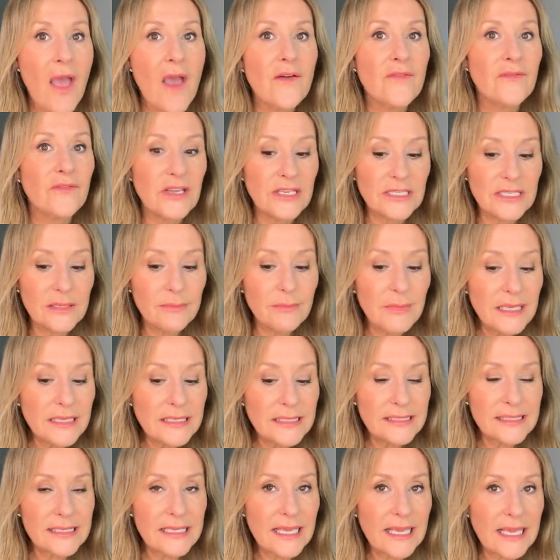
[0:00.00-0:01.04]
vitamin
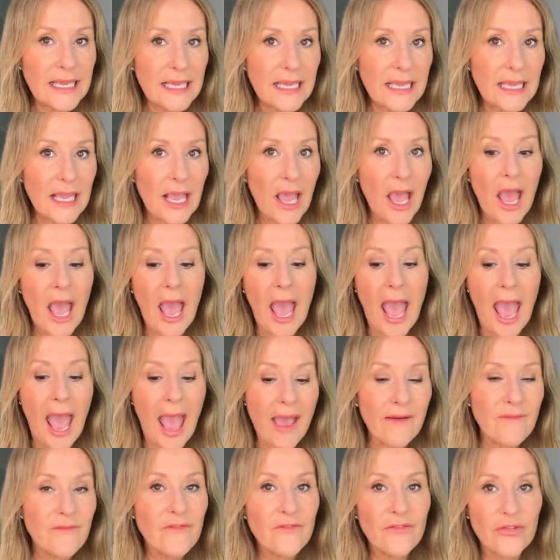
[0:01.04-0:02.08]
C,
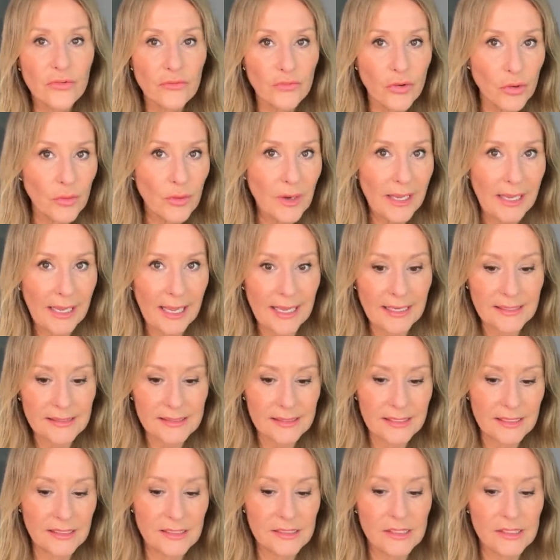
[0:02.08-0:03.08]
and ferulic acid.